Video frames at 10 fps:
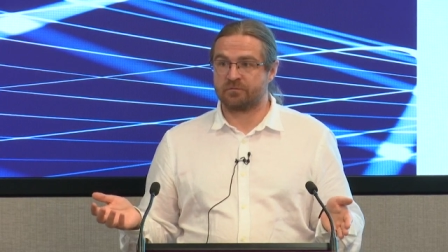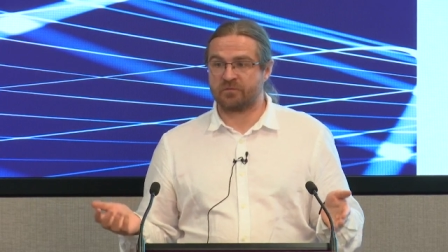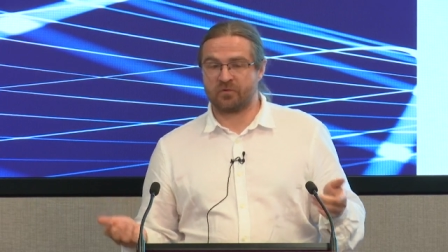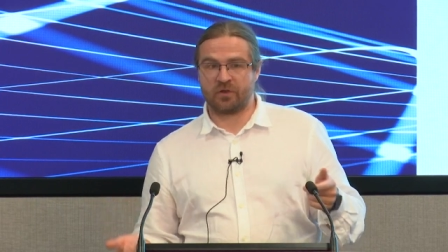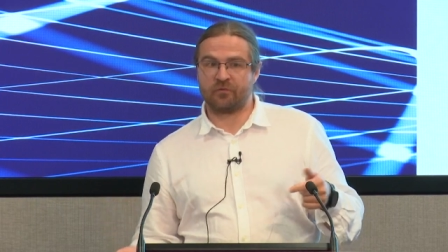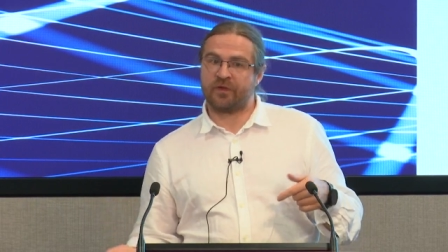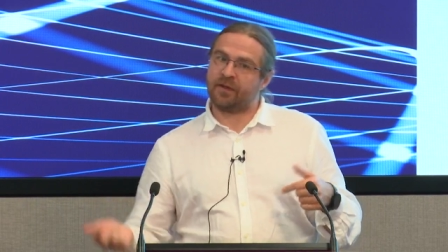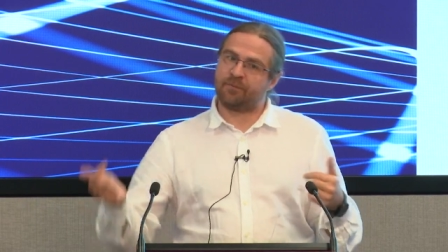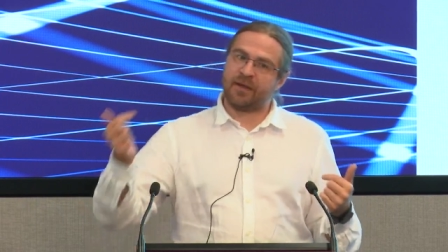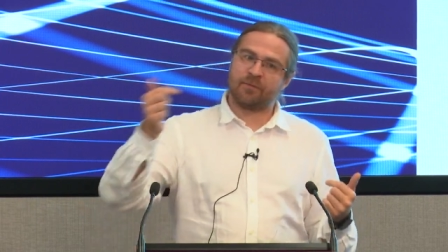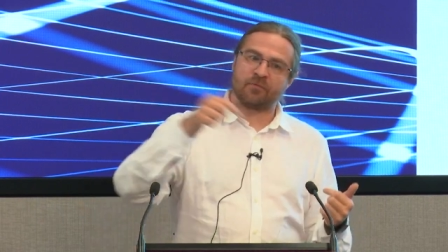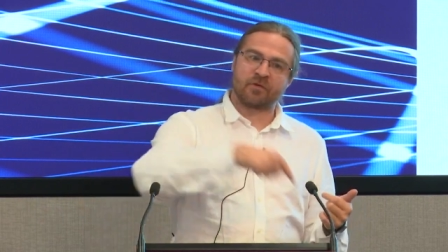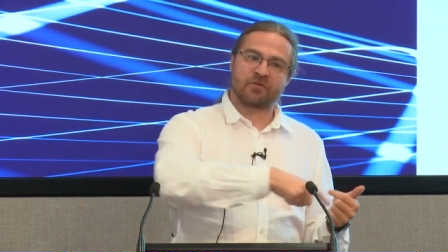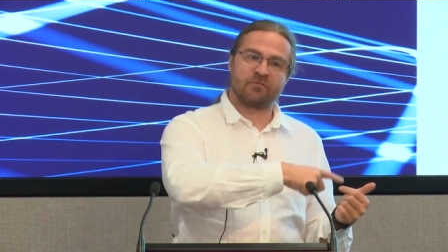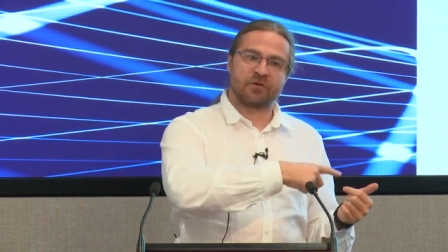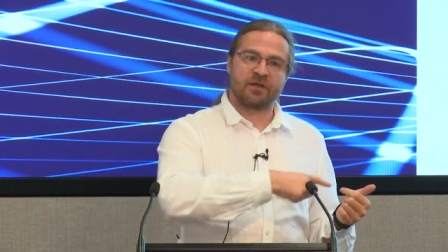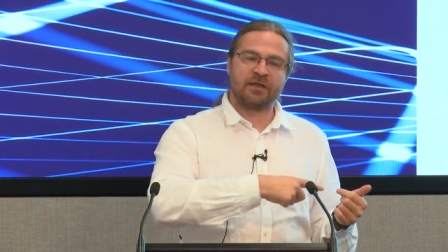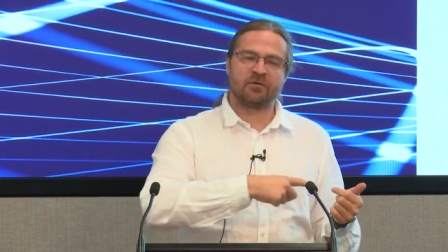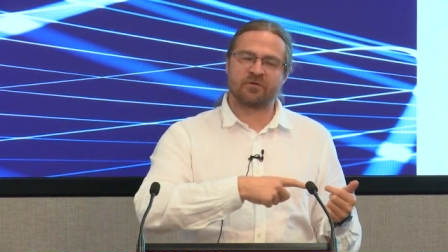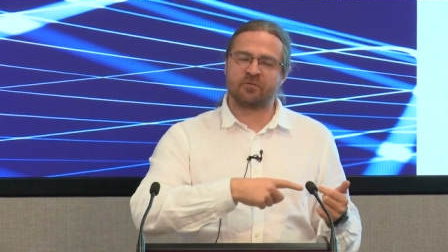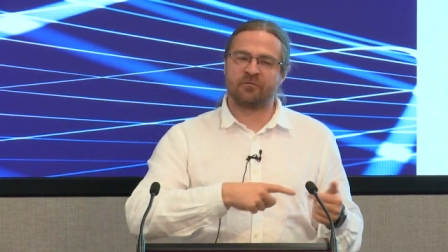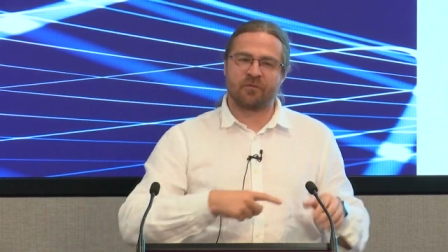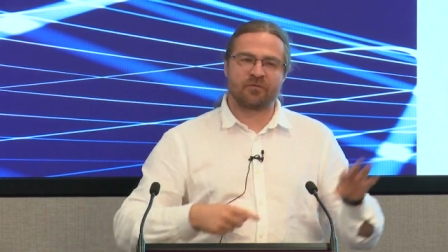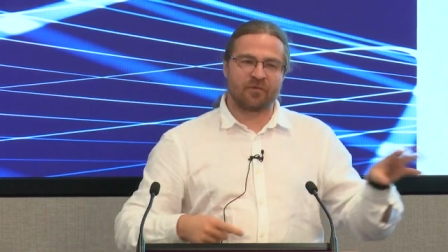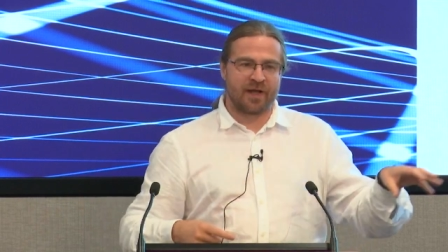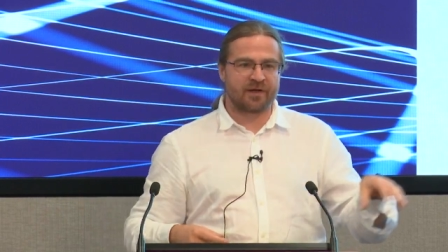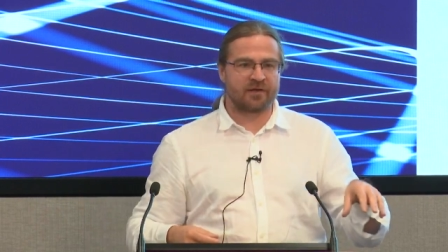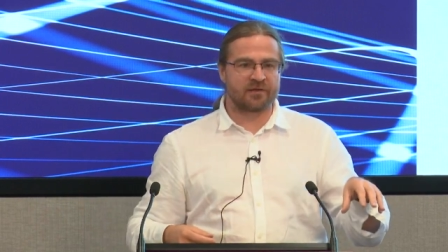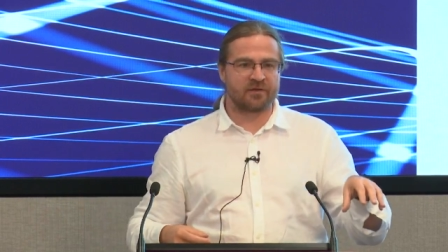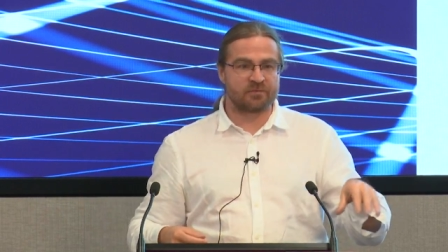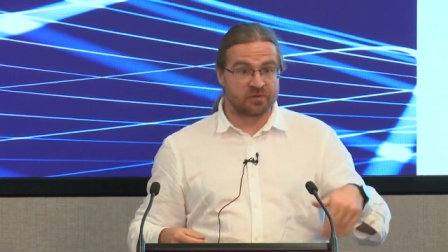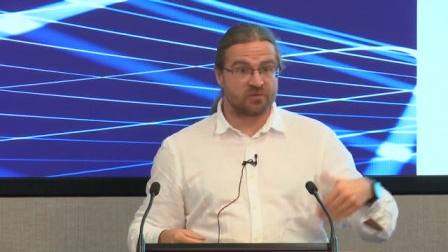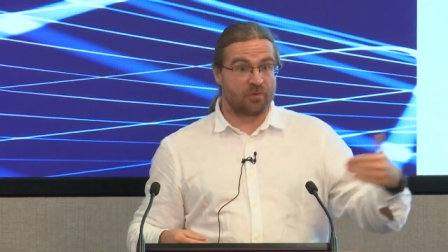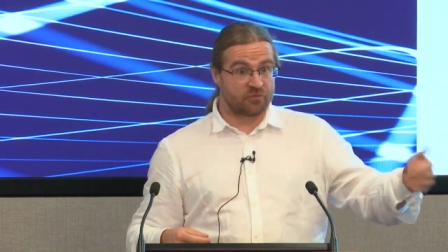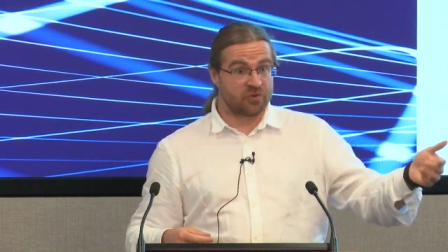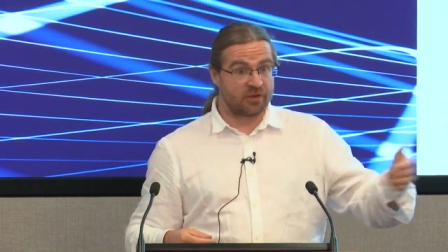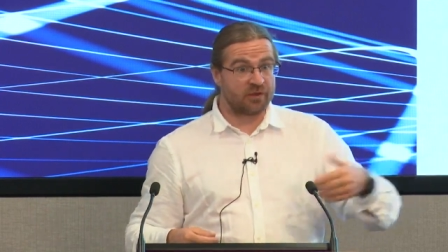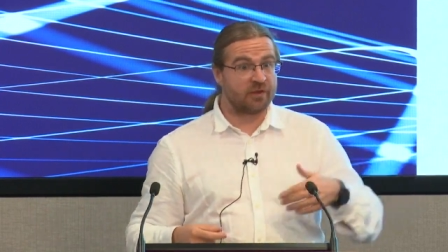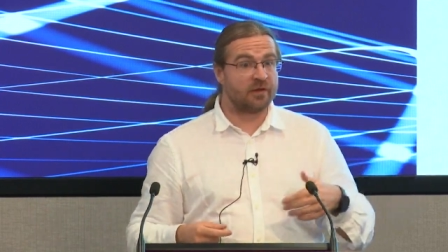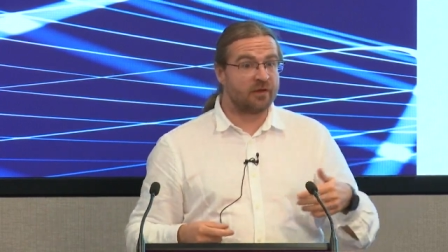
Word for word: So now thinking back about what Calico is doing with the WireGuard encryption optionally,